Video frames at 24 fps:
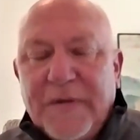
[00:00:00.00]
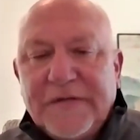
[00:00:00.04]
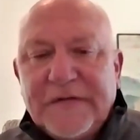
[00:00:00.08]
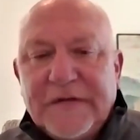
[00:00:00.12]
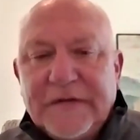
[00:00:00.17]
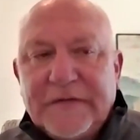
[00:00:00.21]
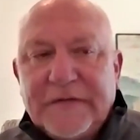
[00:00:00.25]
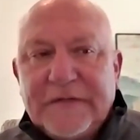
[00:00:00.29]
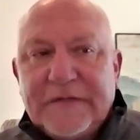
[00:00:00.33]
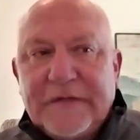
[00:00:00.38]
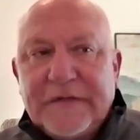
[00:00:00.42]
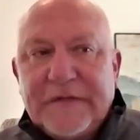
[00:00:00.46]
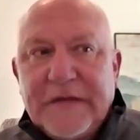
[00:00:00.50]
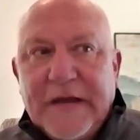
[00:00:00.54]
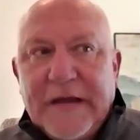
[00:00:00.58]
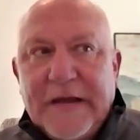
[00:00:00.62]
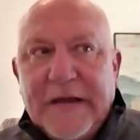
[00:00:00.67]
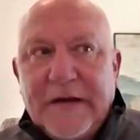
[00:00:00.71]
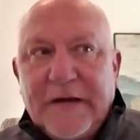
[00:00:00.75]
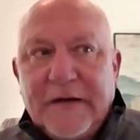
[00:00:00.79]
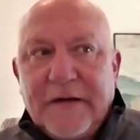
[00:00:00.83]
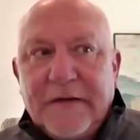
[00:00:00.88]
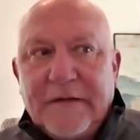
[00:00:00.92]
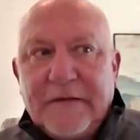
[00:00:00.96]
business
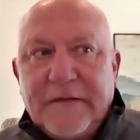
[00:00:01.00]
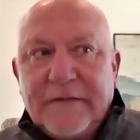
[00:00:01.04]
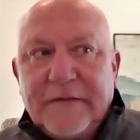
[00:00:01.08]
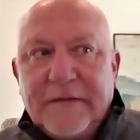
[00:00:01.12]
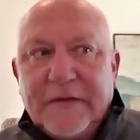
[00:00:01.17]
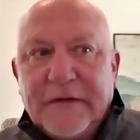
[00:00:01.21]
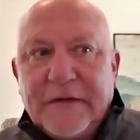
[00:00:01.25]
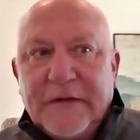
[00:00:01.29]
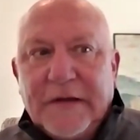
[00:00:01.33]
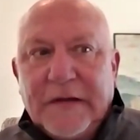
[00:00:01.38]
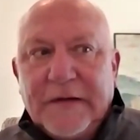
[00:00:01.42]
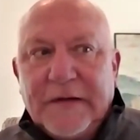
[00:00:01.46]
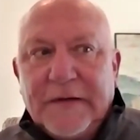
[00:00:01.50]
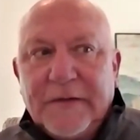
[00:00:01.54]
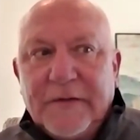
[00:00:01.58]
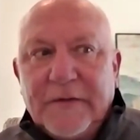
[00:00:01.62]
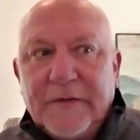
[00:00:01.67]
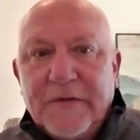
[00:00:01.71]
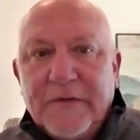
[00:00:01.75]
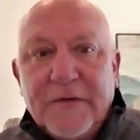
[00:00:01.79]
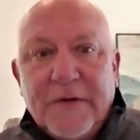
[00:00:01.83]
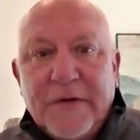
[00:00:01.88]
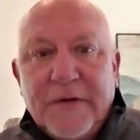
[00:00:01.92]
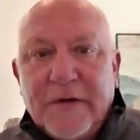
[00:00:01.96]
that
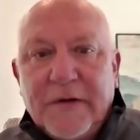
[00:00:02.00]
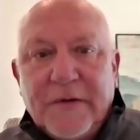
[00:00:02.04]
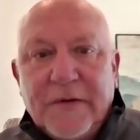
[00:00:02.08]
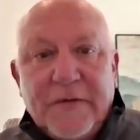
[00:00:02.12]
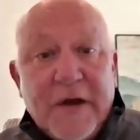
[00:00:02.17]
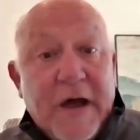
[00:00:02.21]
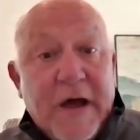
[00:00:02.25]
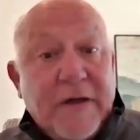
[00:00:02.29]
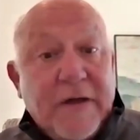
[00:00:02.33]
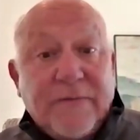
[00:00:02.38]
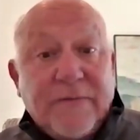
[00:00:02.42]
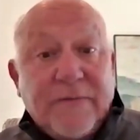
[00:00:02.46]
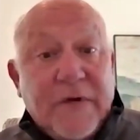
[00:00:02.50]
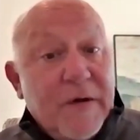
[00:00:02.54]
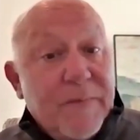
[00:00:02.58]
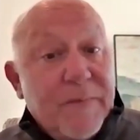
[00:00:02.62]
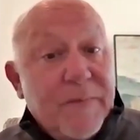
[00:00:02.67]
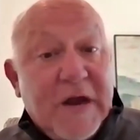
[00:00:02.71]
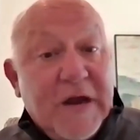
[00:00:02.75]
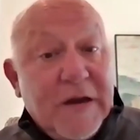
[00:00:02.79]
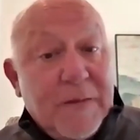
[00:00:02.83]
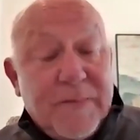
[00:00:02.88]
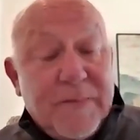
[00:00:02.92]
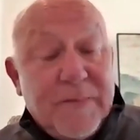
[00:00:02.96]
not
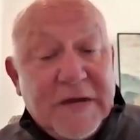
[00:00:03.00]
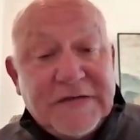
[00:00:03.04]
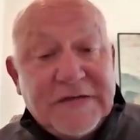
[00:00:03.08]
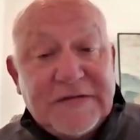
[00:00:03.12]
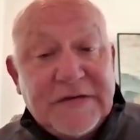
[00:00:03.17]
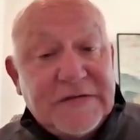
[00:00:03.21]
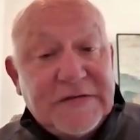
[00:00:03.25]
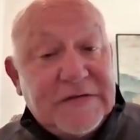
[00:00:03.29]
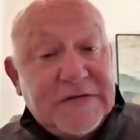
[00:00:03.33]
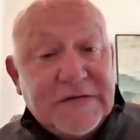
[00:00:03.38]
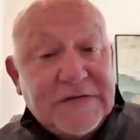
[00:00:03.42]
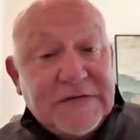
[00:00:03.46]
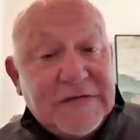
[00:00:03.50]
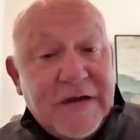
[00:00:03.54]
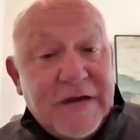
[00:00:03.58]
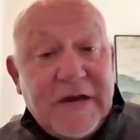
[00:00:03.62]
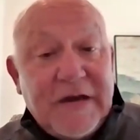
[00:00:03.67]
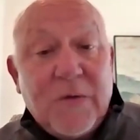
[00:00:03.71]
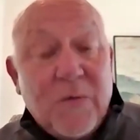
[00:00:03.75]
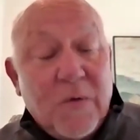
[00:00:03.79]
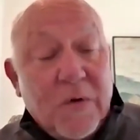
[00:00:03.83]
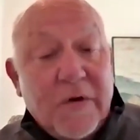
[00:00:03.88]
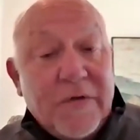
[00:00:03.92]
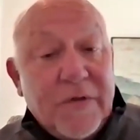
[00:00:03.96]
very many businesses
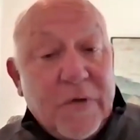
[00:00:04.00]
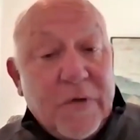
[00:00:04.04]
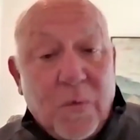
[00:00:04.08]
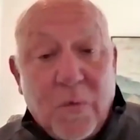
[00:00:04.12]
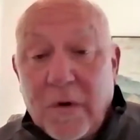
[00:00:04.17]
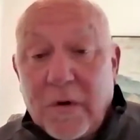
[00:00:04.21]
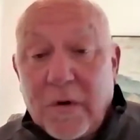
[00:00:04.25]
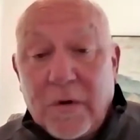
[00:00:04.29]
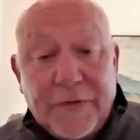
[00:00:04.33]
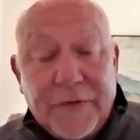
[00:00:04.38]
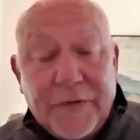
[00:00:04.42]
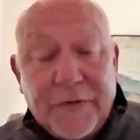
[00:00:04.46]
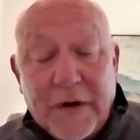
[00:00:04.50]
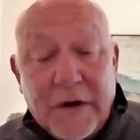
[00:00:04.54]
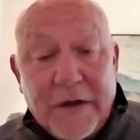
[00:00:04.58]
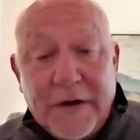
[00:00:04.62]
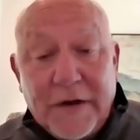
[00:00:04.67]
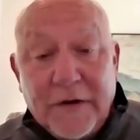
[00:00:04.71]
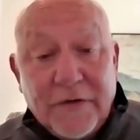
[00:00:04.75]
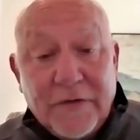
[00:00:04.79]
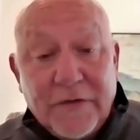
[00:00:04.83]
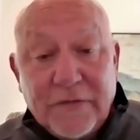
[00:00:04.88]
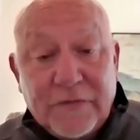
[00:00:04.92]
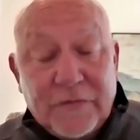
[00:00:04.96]
anywhere in the world are
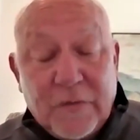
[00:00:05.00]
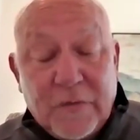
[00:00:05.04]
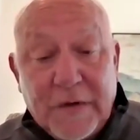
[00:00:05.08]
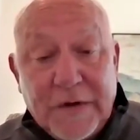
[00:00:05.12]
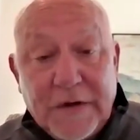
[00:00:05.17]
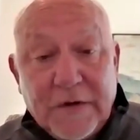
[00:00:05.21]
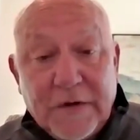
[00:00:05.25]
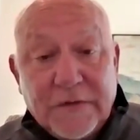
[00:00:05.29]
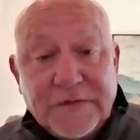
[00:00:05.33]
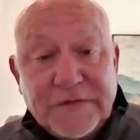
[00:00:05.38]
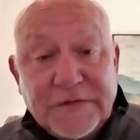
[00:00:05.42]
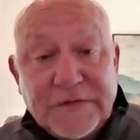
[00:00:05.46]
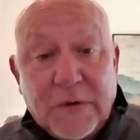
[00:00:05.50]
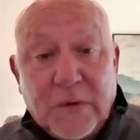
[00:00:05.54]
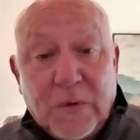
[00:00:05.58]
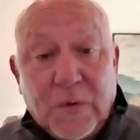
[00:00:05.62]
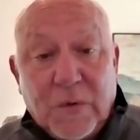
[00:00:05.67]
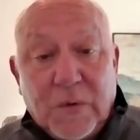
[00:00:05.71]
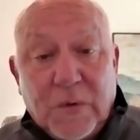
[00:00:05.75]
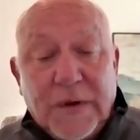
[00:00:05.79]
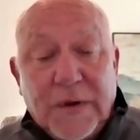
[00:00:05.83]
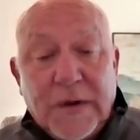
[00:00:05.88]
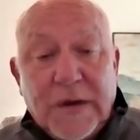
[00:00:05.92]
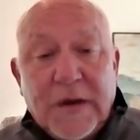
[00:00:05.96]
120 years
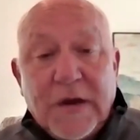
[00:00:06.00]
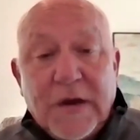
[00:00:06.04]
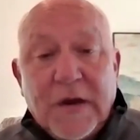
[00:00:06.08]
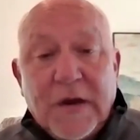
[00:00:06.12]
old.